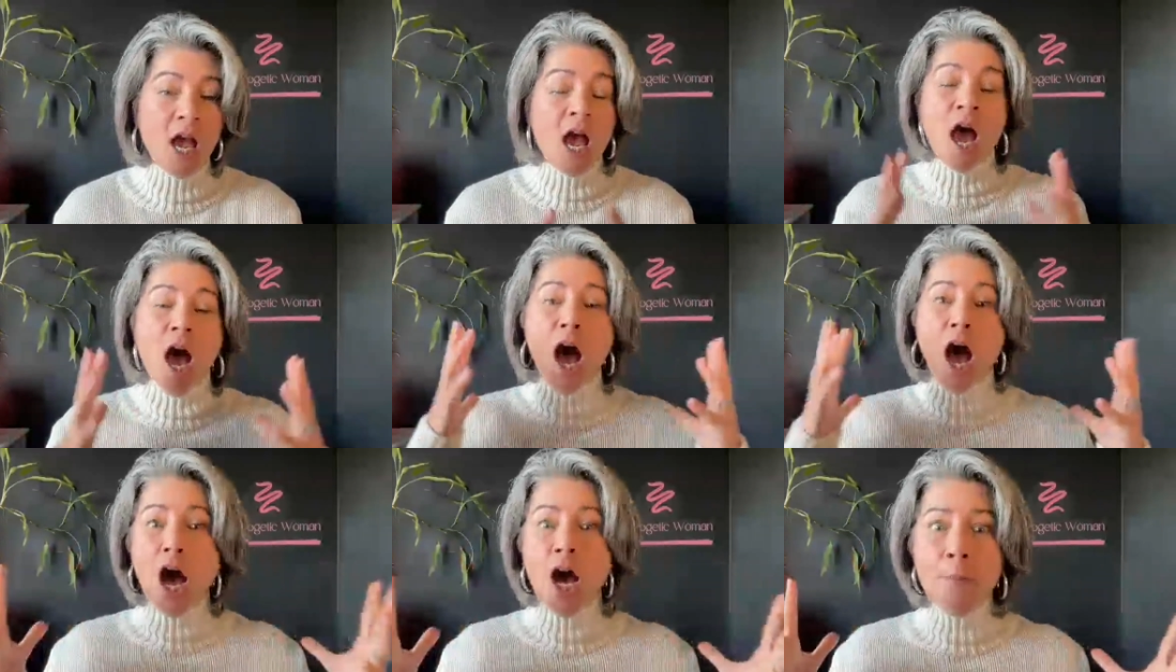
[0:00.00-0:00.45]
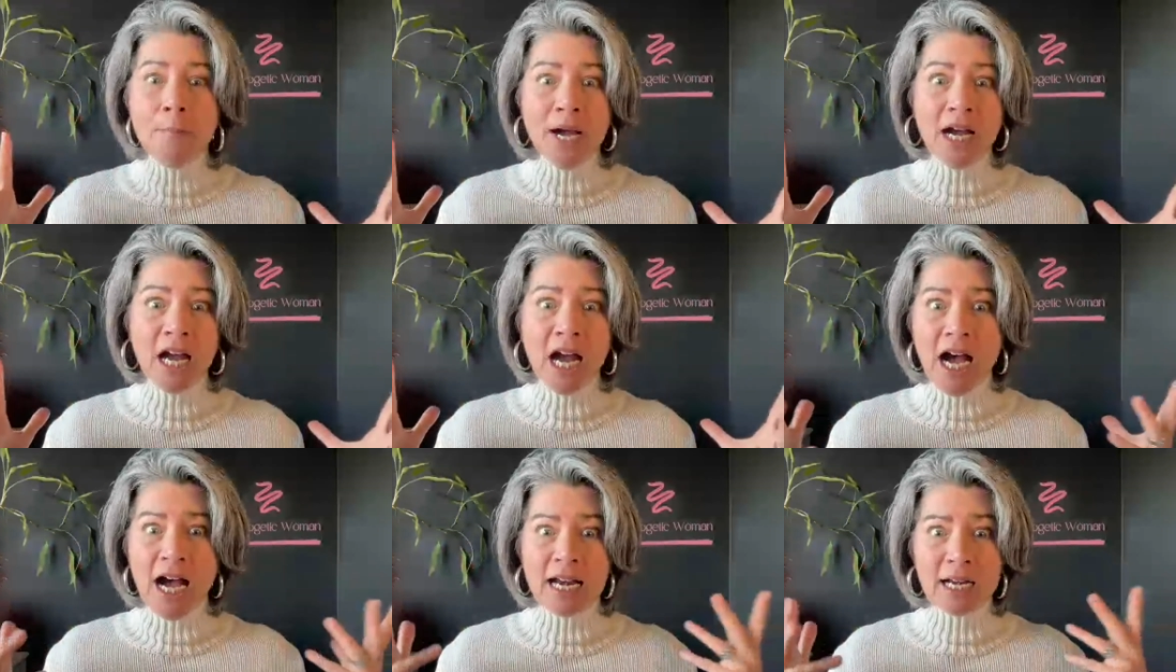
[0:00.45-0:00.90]
Oh my
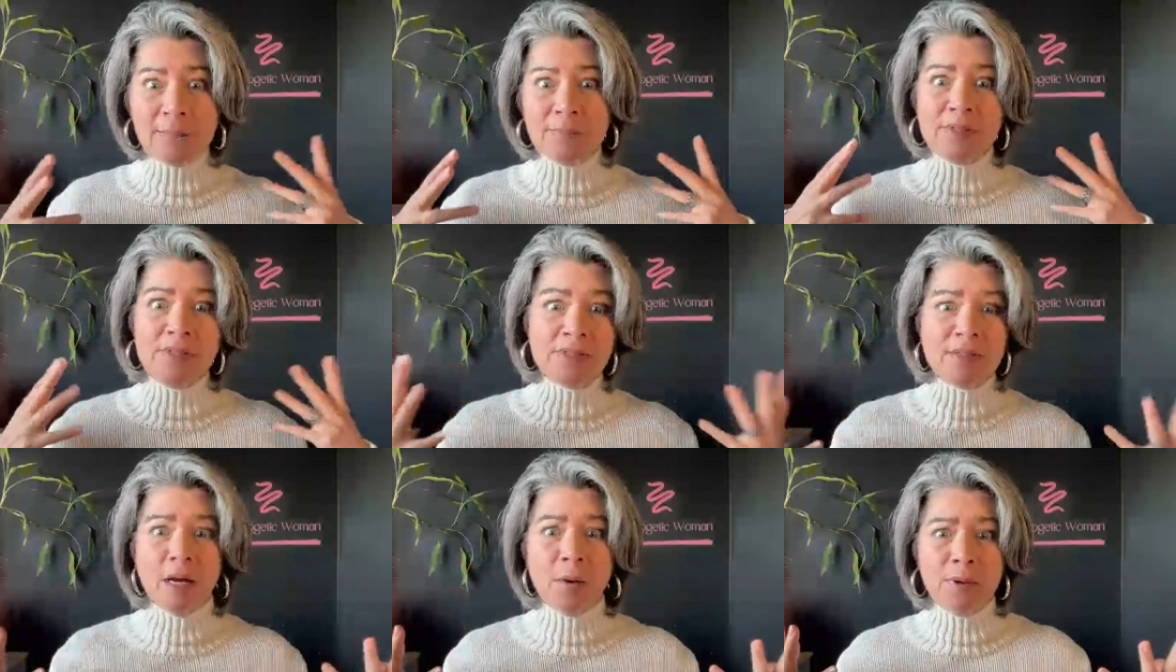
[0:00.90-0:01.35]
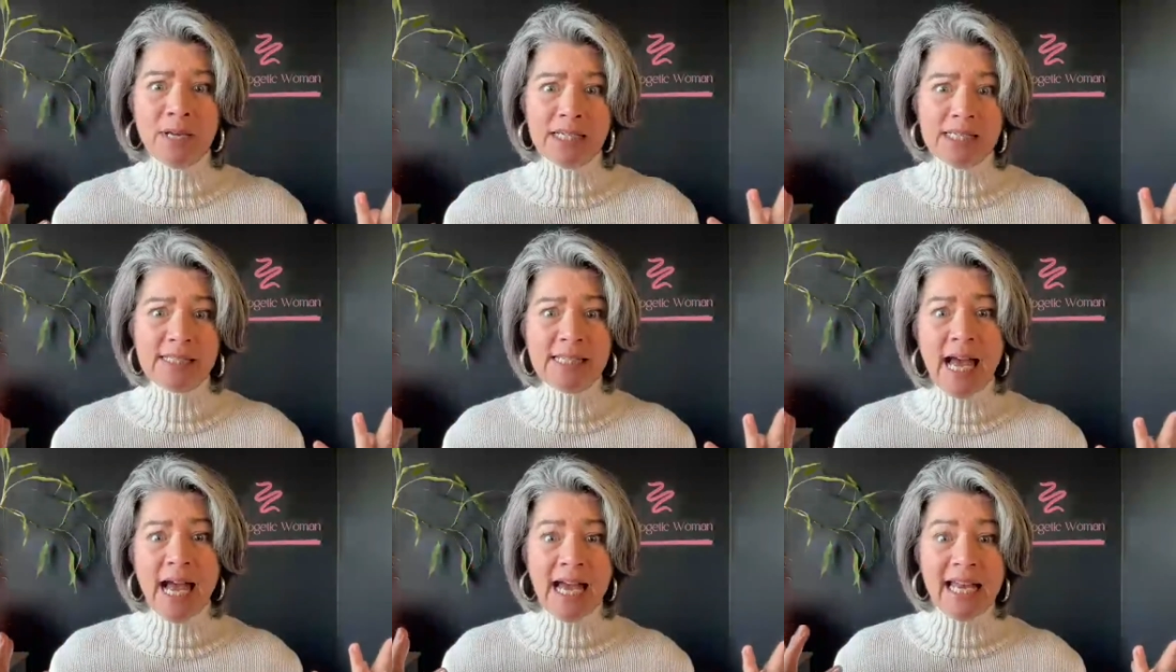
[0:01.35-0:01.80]
God, I'm so
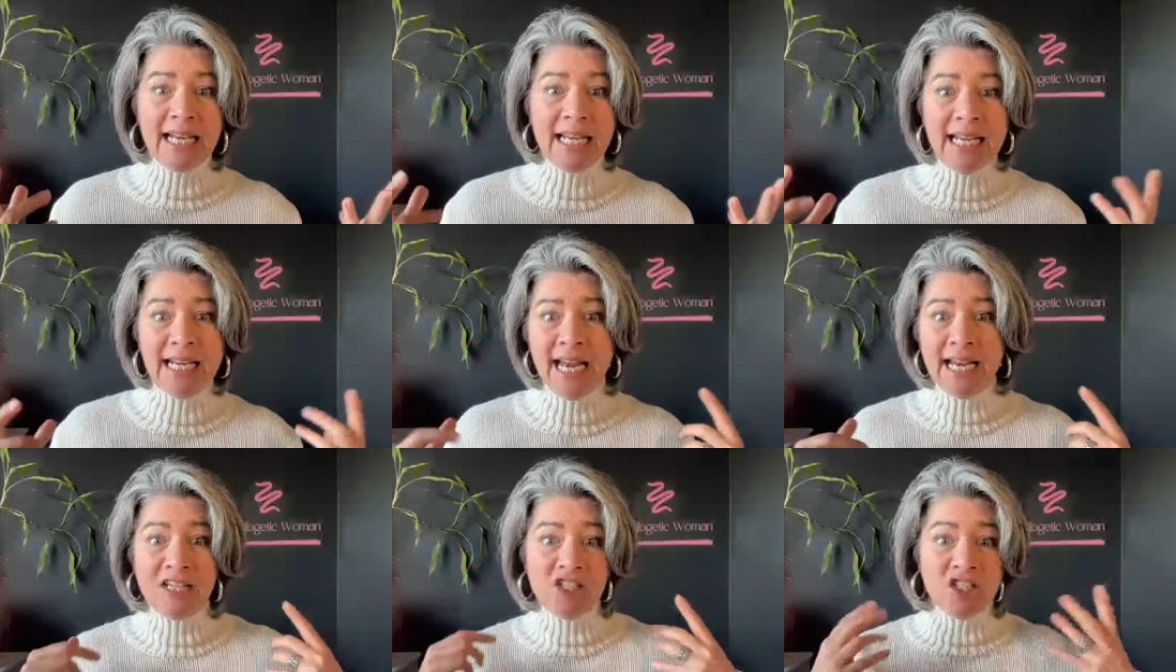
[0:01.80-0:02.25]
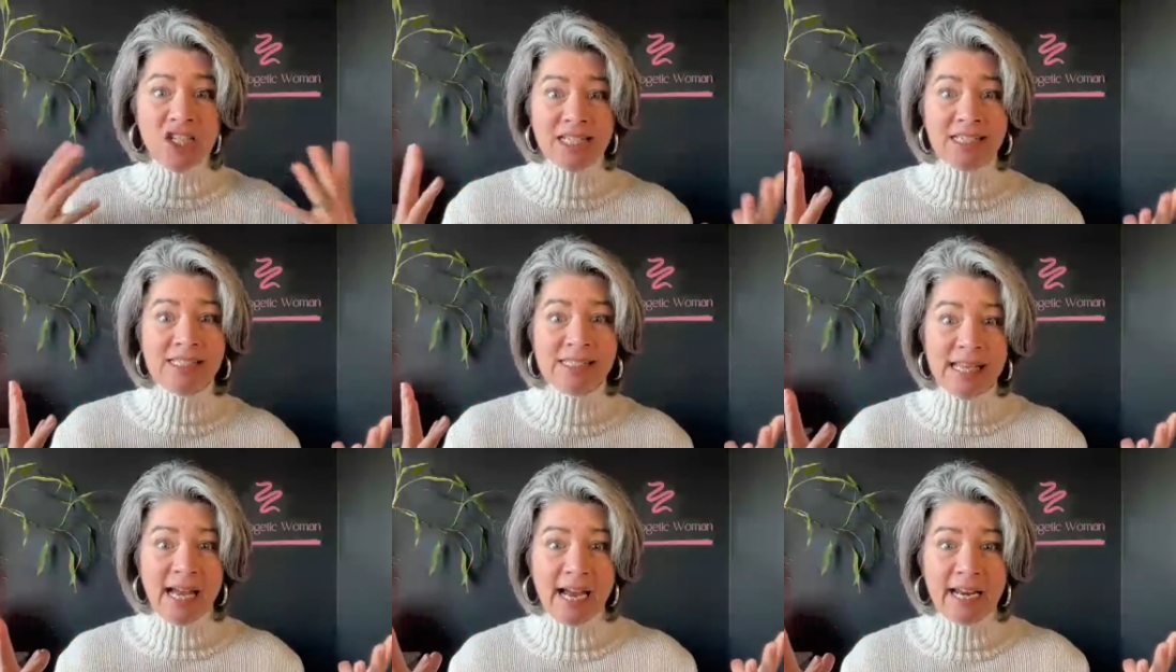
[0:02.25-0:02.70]
excited. I
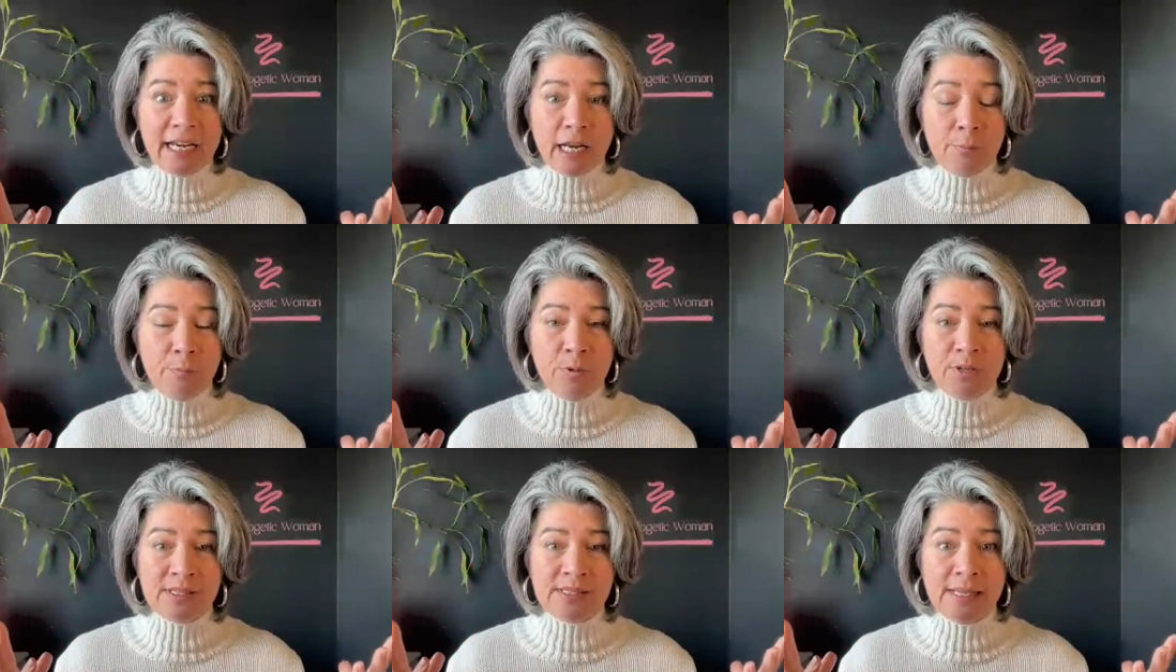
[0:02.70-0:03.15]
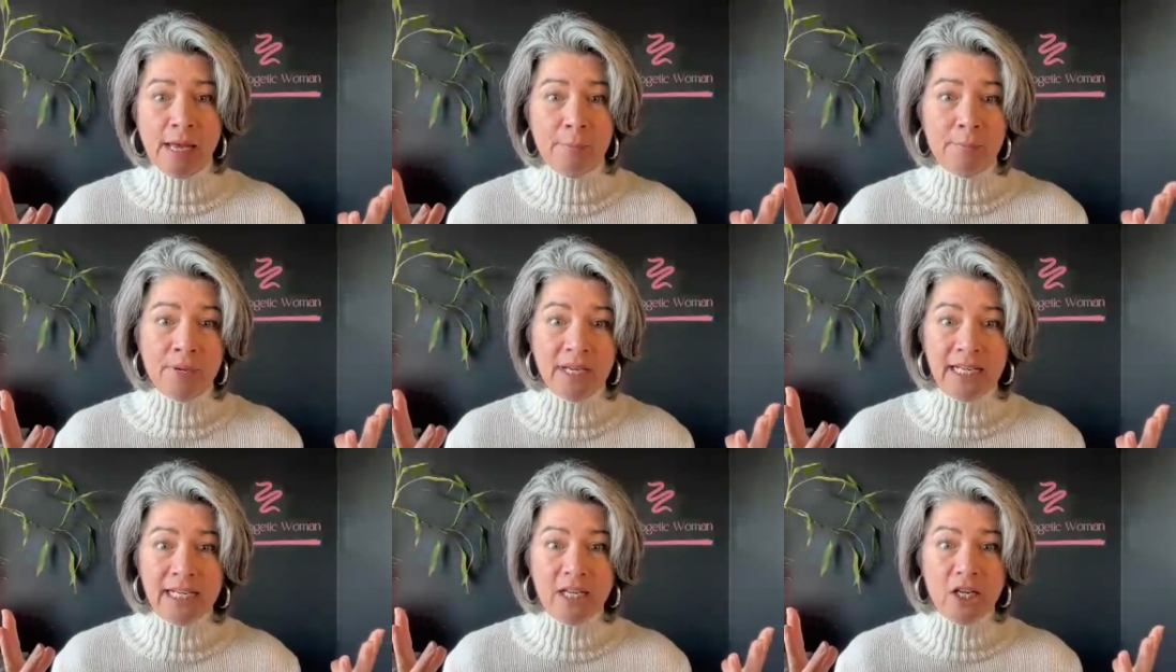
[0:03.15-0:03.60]
just signed up with
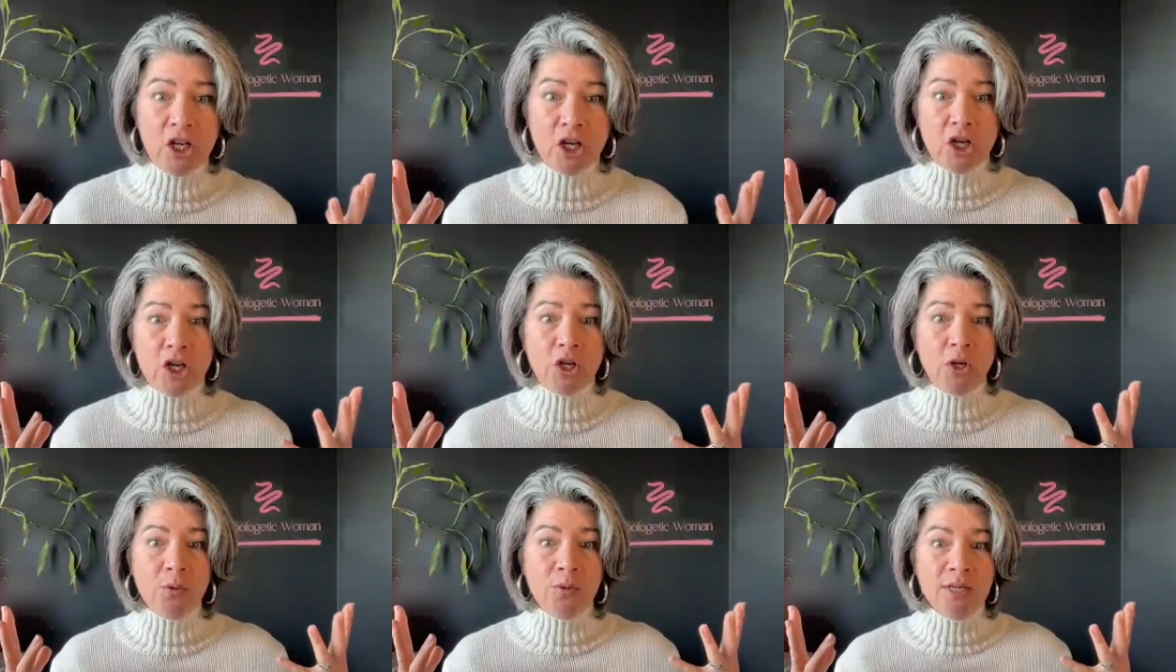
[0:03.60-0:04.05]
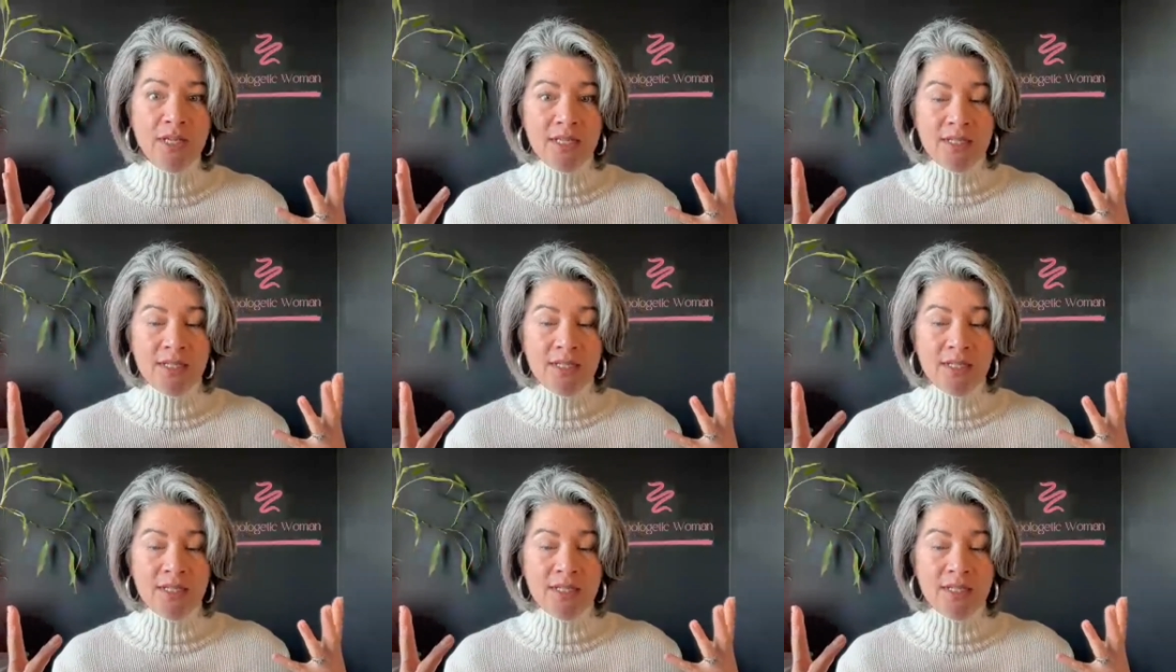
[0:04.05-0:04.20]
somebody new.